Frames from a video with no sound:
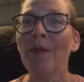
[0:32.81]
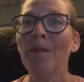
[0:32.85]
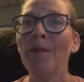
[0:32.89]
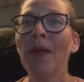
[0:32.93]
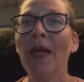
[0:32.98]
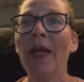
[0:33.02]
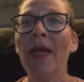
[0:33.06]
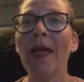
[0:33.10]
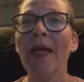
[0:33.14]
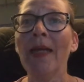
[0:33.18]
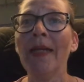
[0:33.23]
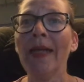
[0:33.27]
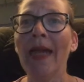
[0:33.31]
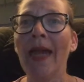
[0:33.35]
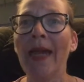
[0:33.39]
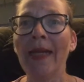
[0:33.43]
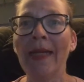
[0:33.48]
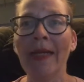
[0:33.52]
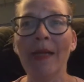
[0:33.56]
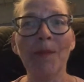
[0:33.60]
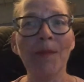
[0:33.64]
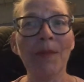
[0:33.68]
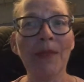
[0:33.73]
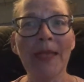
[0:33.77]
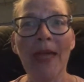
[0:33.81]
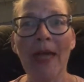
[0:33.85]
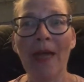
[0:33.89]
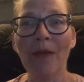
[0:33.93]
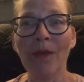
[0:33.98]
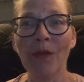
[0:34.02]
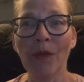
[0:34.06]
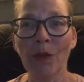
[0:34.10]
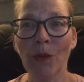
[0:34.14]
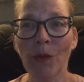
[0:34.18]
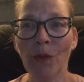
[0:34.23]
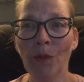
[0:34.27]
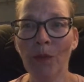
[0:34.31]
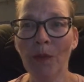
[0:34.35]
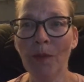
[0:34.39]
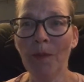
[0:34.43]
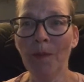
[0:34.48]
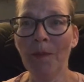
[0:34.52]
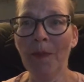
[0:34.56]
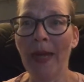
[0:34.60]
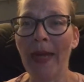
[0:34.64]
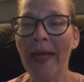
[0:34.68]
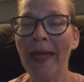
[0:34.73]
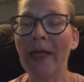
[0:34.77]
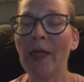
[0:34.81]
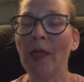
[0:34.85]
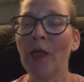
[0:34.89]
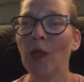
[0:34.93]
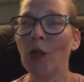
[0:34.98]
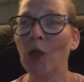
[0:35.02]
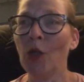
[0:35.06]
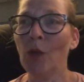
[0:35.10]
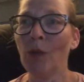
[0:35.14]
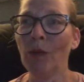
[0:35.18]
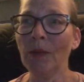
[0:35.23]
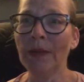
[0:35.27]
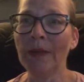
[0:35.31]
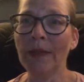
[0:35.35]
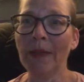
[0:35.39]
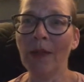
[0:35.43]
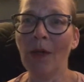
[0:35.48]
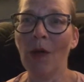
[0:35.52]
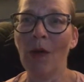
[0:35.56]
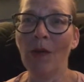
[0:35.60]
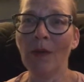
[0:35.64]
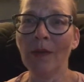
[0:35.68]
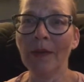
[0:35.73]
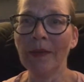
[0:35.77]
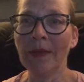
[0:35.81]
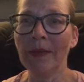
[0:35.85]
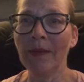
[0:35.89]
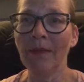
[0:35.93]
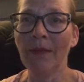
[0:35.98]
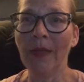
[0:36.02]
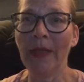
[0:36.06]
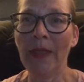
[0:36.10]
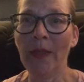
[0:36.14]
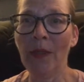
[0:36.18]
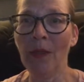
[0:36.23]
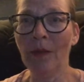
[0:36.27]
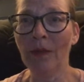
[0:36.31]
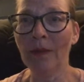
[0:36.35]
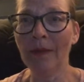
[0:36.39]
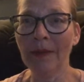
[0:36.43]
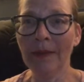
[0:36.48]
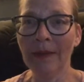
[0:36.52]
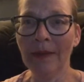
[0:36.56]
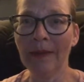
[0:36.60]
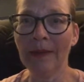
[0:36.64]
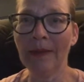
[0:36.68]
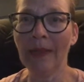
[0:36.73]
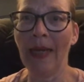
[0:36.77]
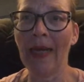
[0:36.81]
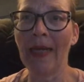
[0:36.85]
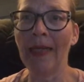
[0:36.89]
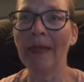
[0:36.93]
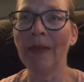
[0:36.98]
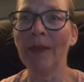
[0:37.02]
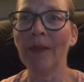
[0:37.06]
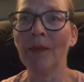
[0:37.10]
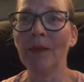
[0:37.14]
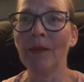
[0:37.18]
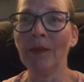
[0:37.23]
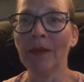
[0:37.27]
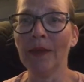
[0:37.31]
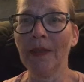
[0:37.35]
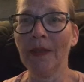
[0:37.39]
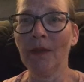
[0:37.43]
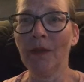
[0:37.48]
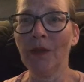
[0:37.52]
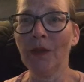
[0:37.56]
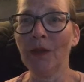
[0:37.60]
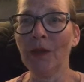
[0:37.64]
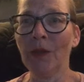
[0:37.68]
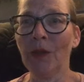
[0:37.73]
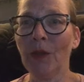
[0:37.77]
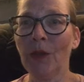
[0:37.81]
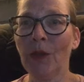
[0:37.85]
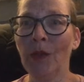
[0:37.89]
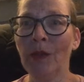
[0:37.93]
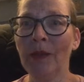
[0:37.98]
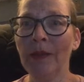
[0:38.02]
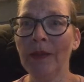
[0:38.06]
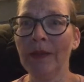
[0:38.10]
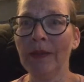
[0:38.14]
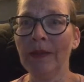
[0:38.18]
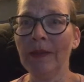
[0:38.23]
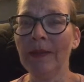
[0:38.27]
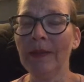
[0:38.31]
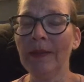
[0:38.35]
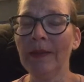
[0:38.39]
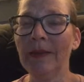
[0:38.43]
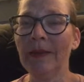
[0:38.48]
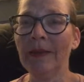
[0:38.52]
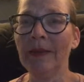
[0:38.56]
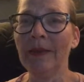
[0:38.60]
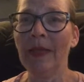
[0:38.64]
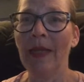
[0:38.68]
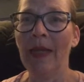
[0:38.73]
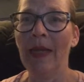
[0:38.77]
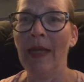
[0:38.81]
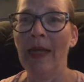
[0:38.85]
But I kept the house cool by closing all the windows and closing all the curtains,